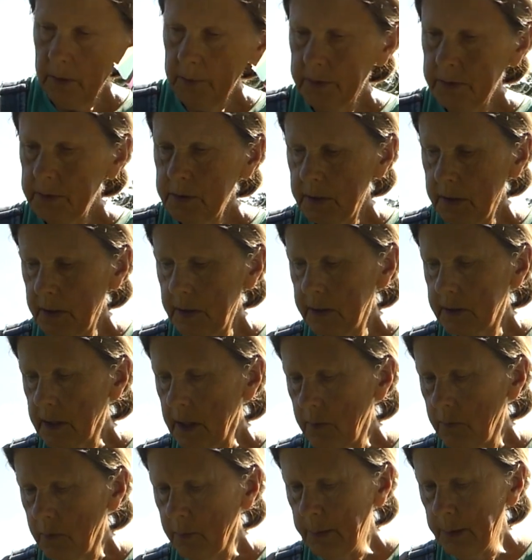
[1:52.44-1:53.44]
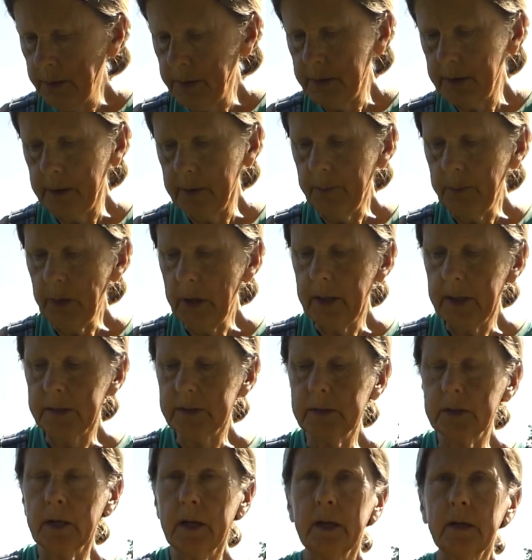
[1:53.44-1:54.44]
the seeds I will put in
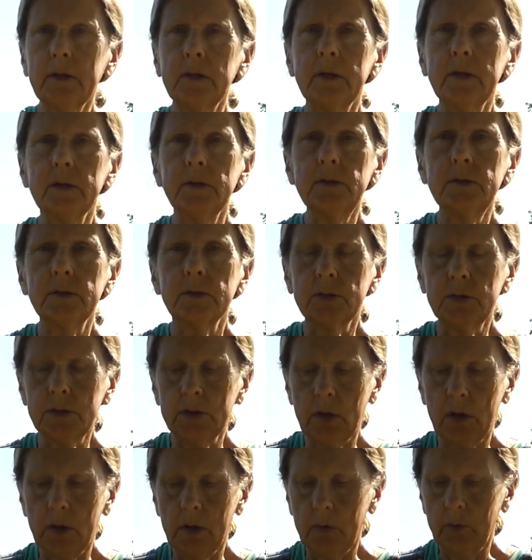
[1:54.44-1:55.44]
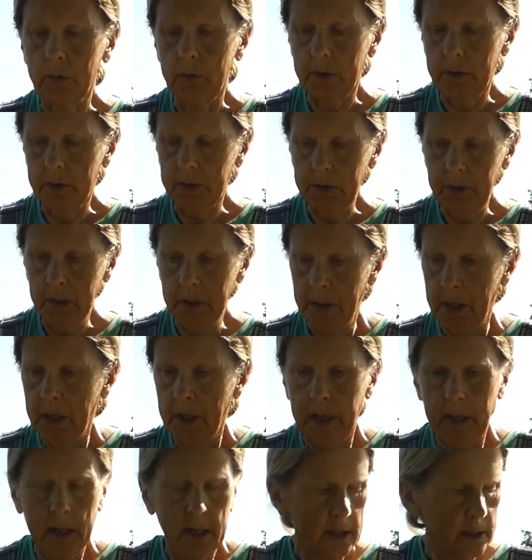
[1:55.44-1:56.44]
pots like this to start with,
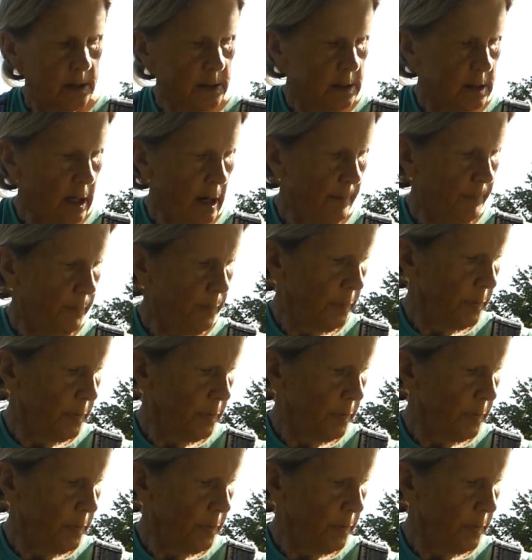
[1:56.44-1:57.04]
except